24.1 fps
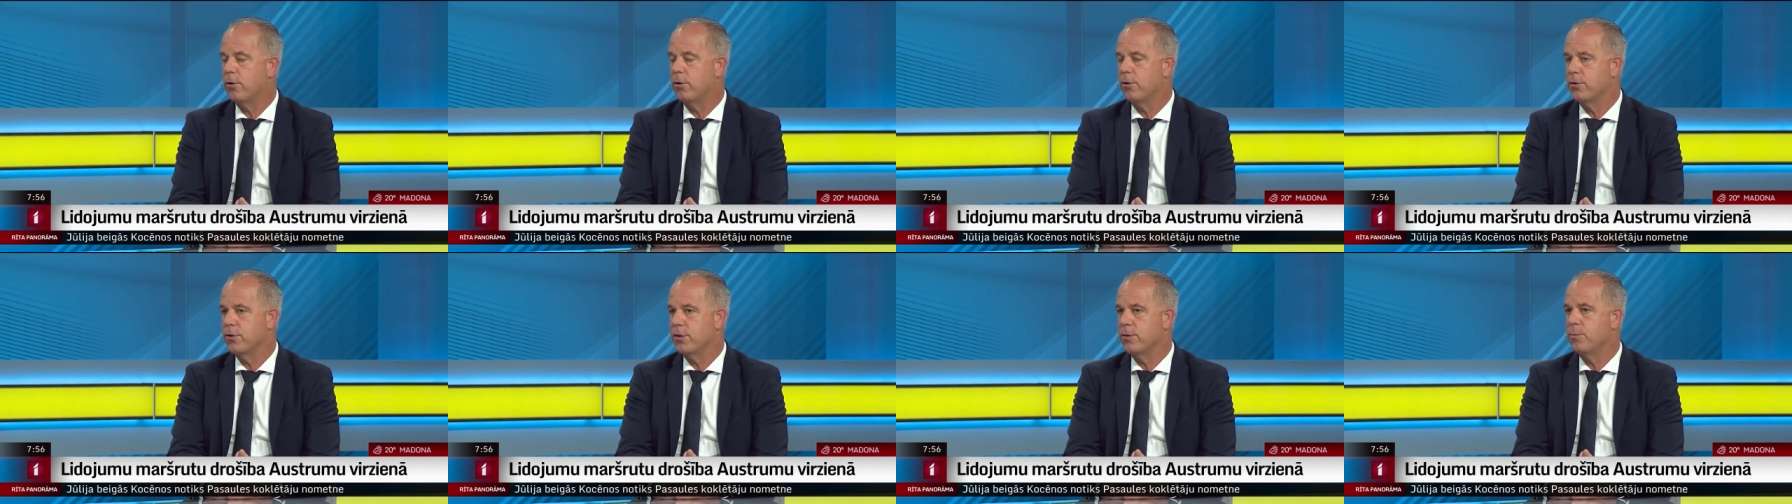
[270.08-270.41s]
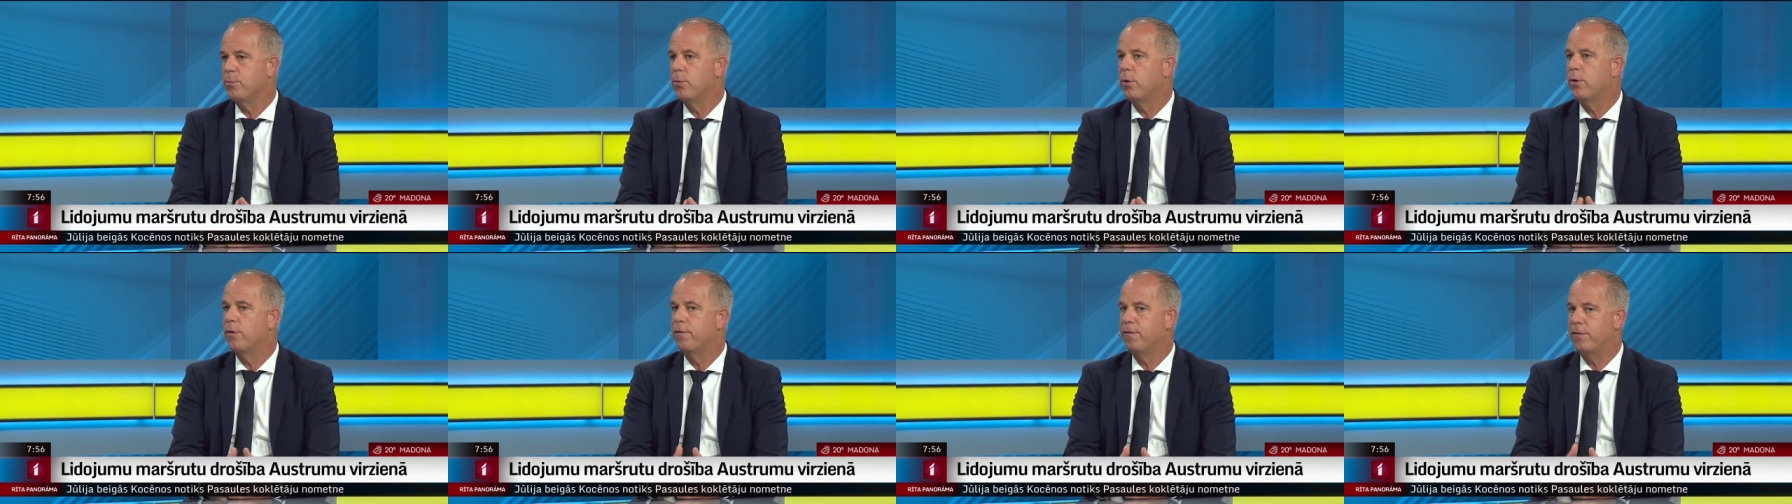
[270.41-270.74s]
and that
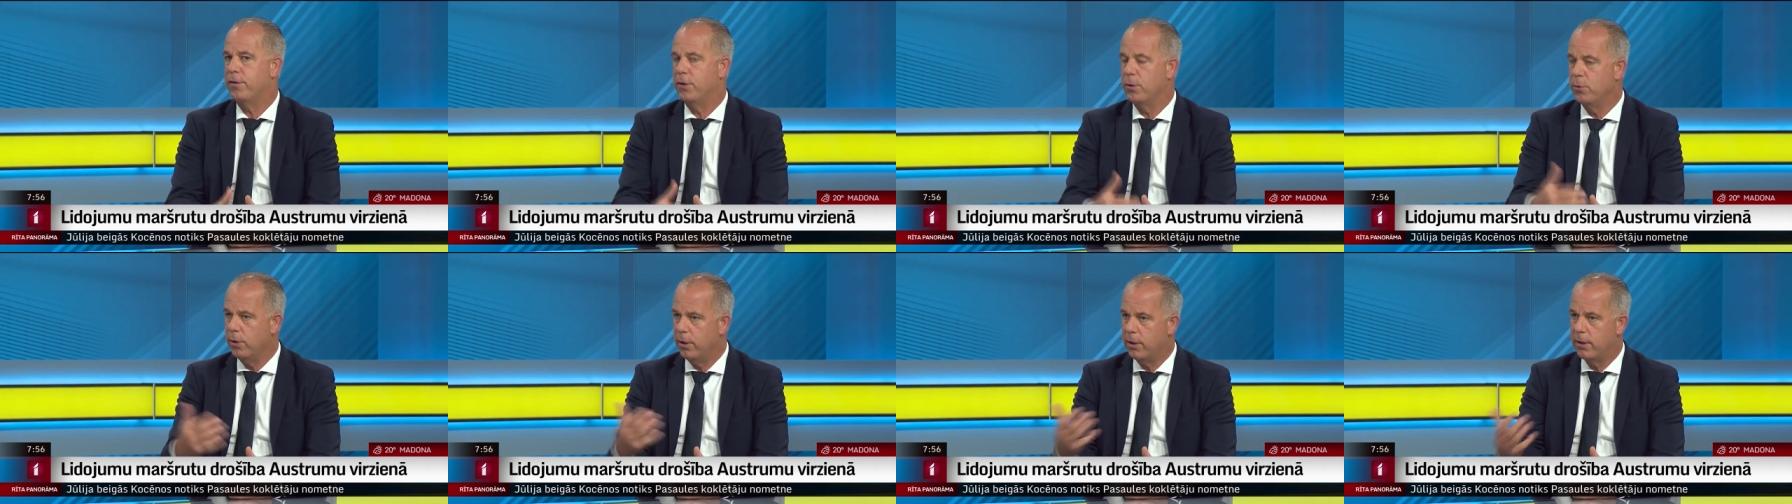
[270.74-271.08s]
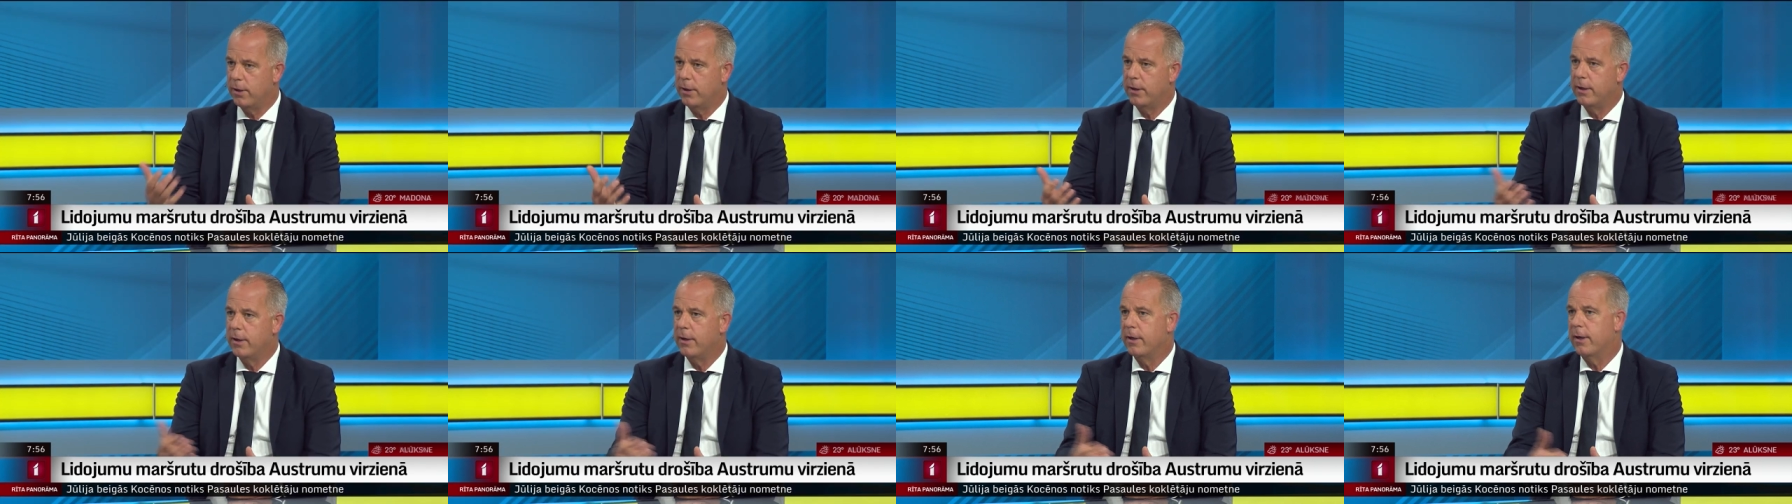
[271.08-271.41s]
costs more
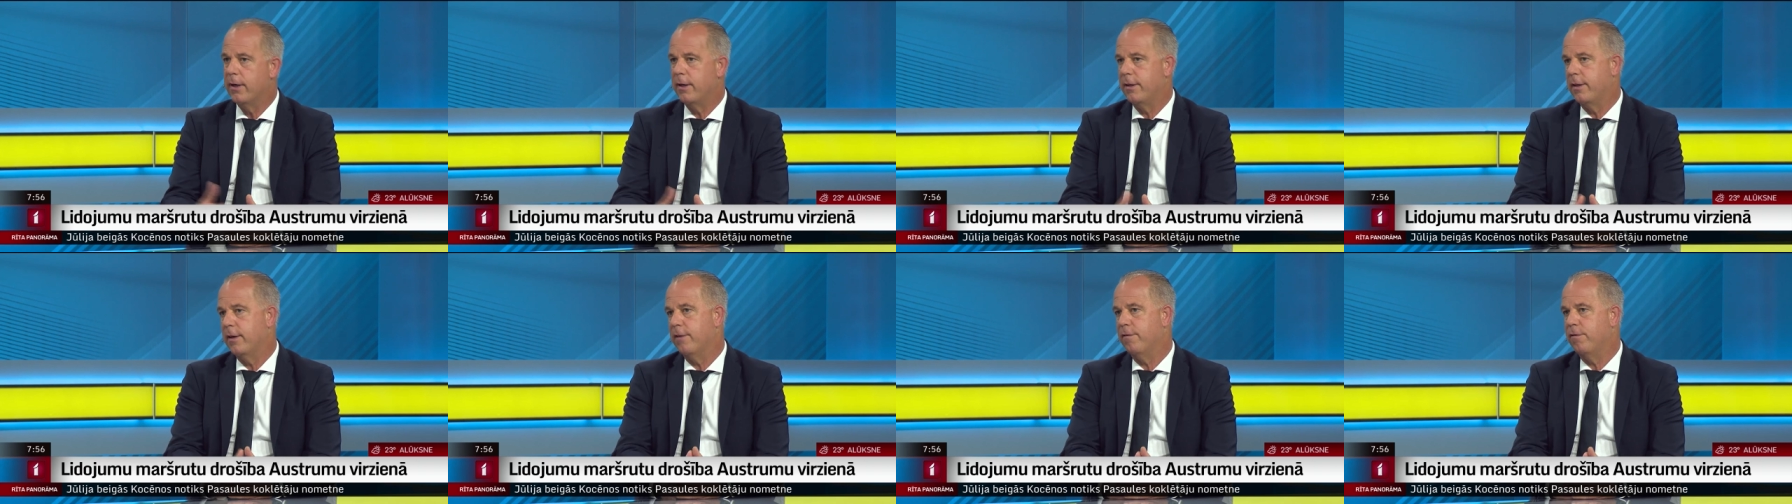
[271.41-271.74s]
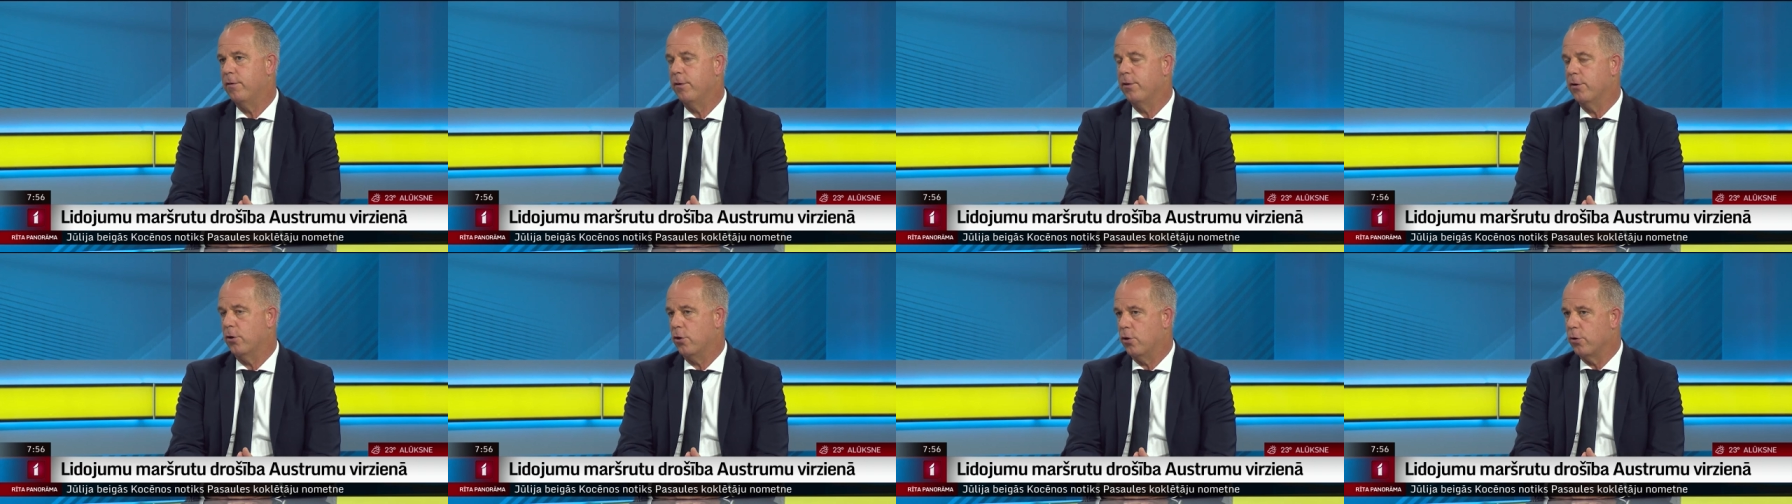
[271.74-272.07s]
fuel, and
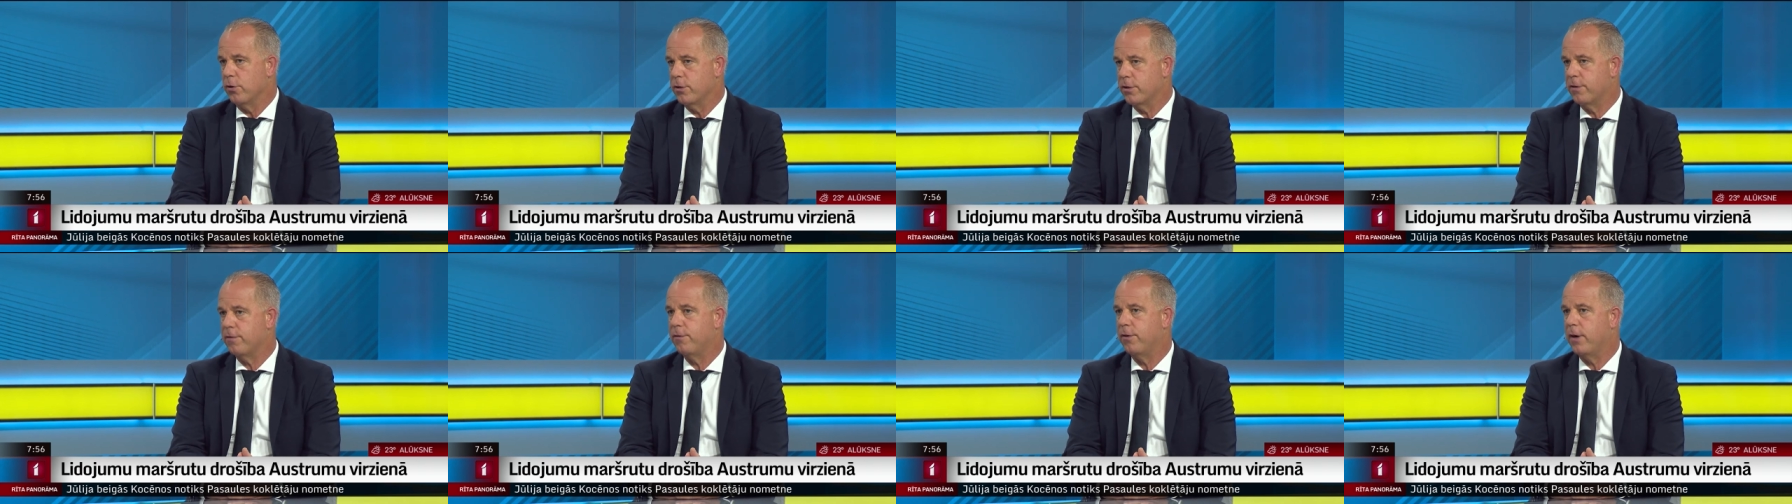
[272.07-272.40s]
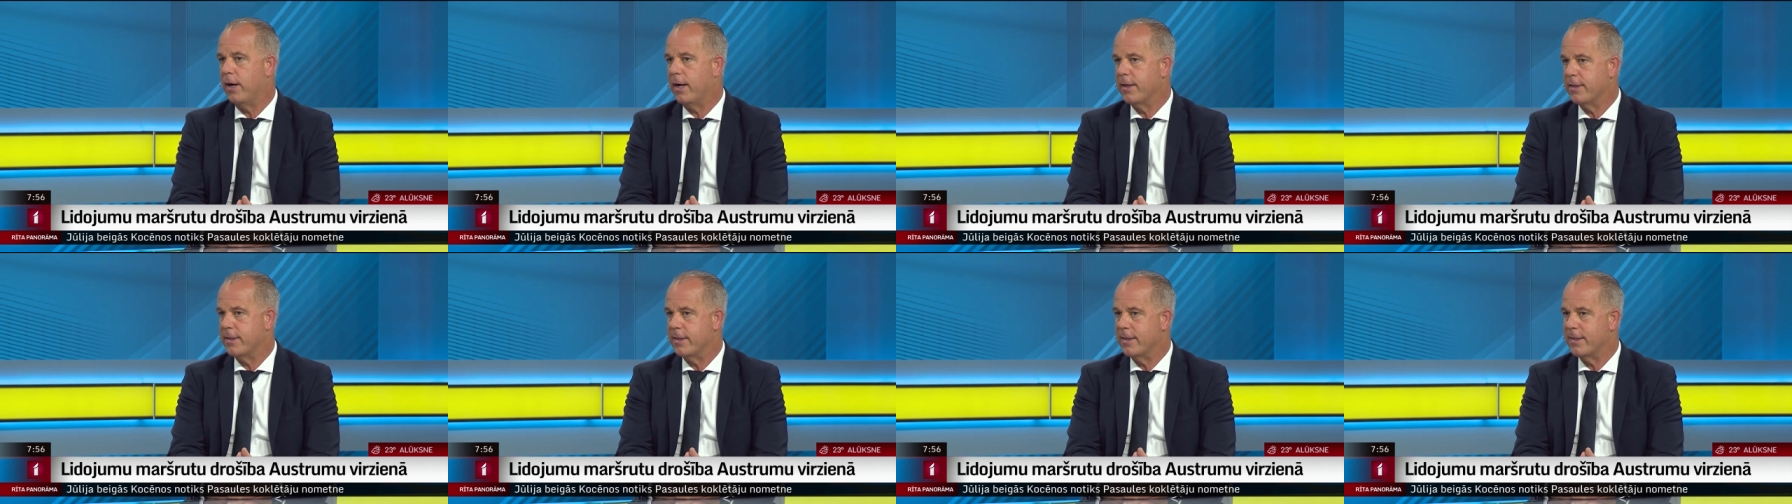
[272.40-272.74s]
therefore the cost
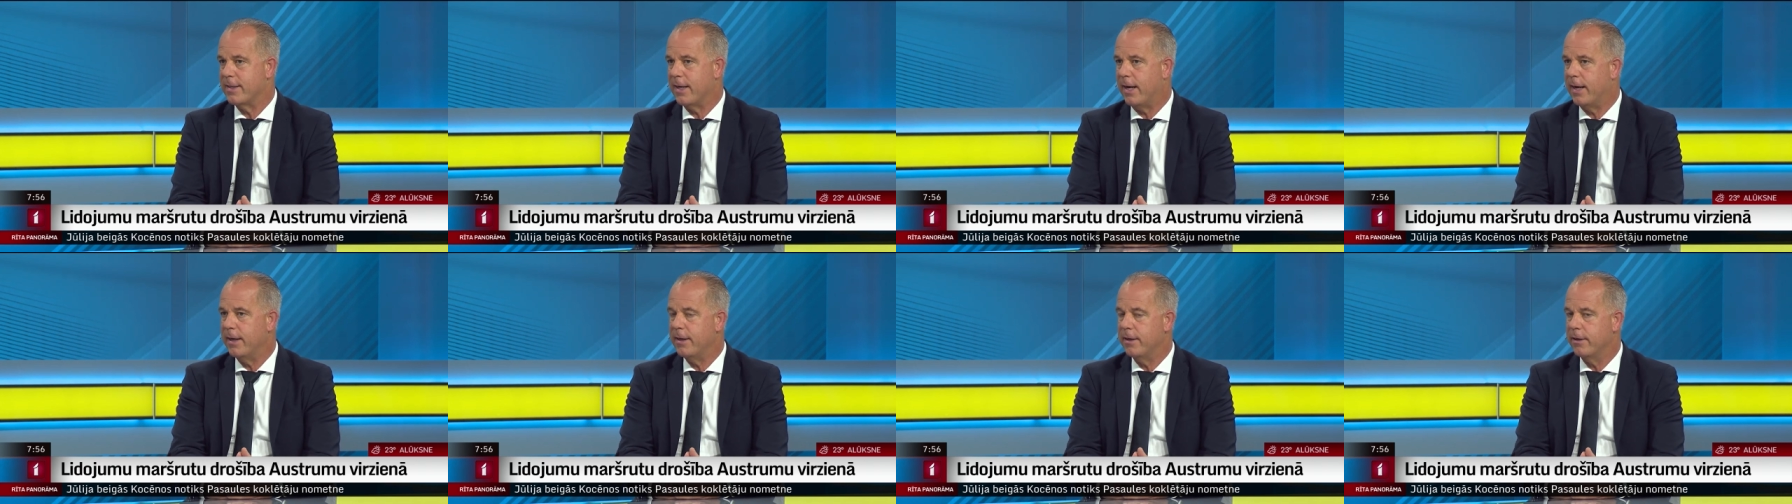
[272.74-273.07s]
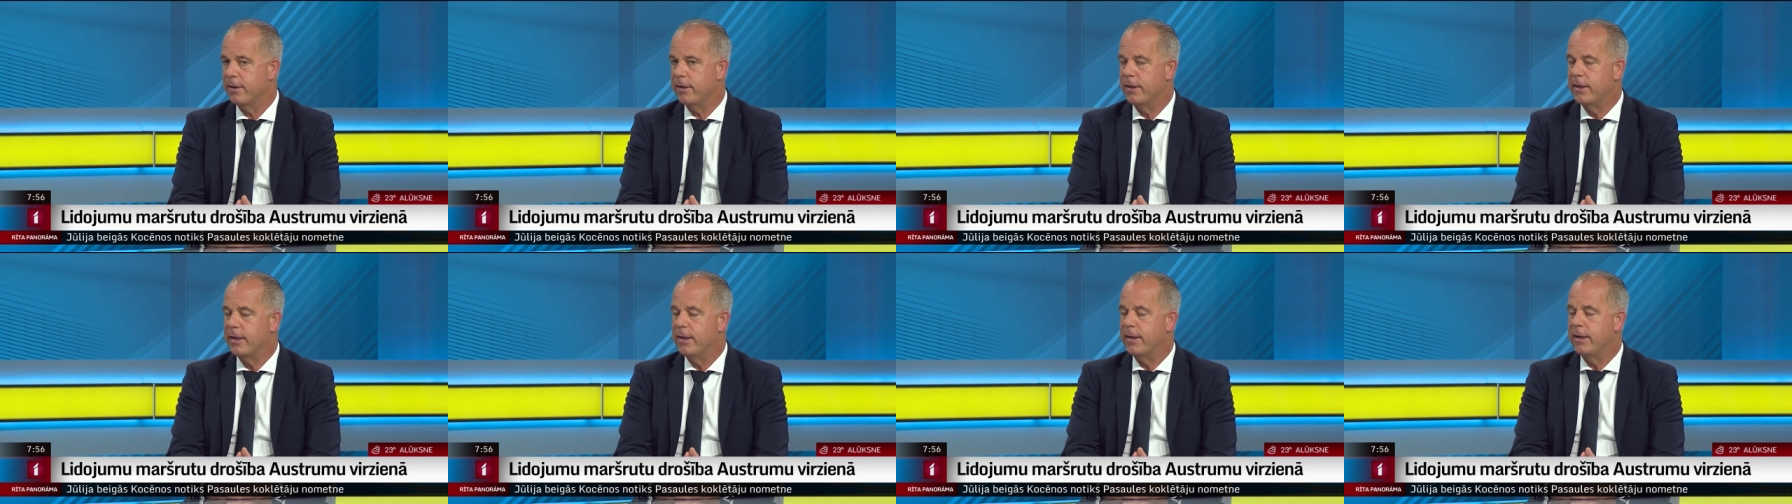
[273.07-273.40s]
for us is
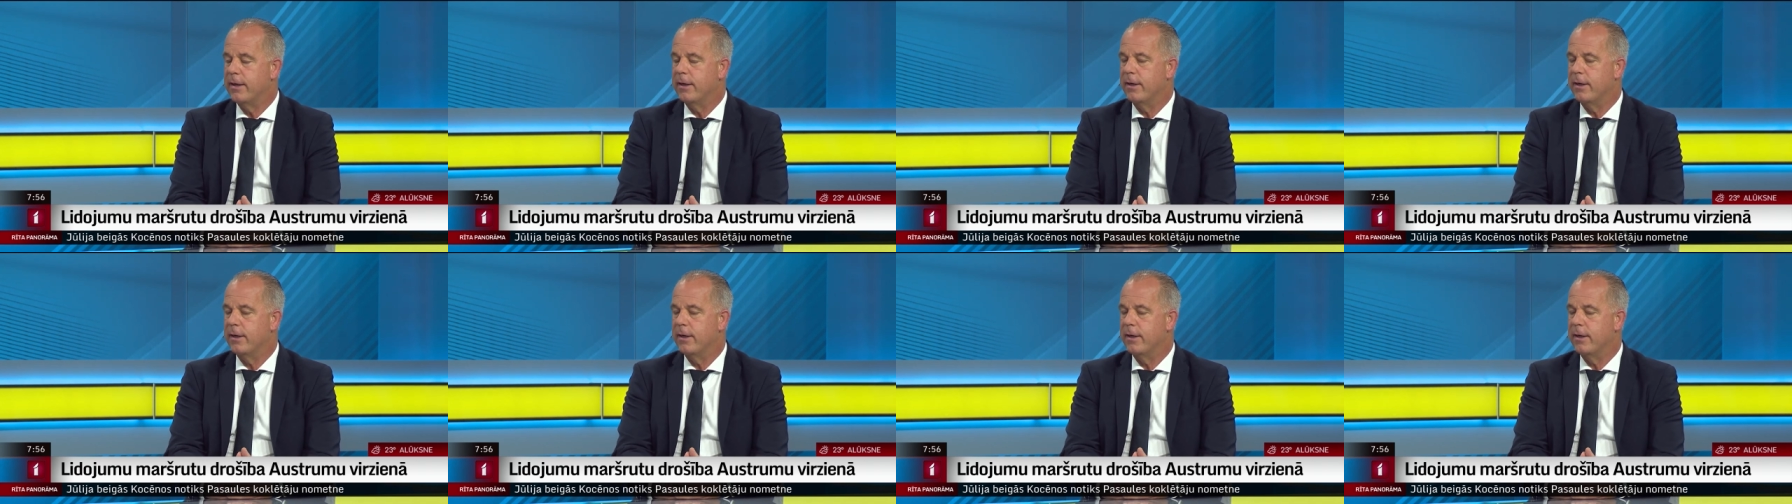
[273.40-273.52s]
higher.